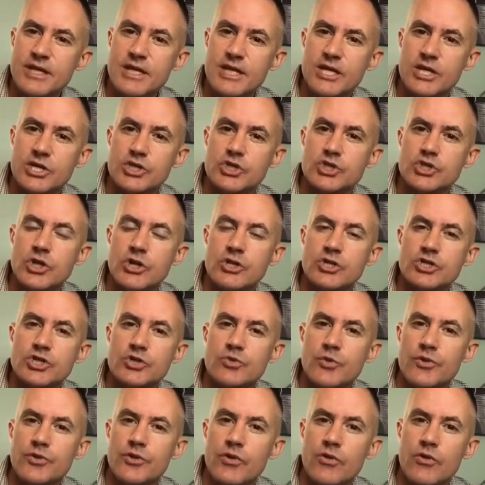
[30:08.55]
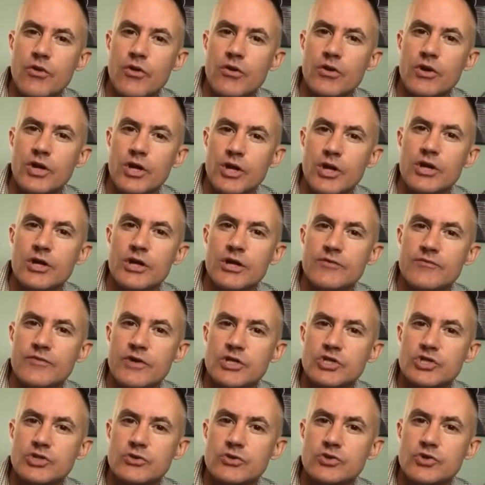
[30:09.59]
in conjunction with your
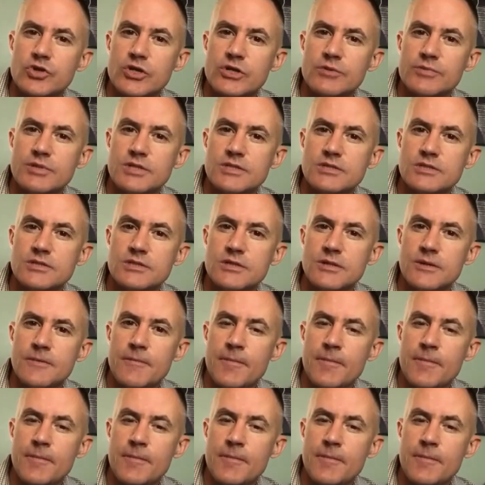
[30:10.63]
conventional treatments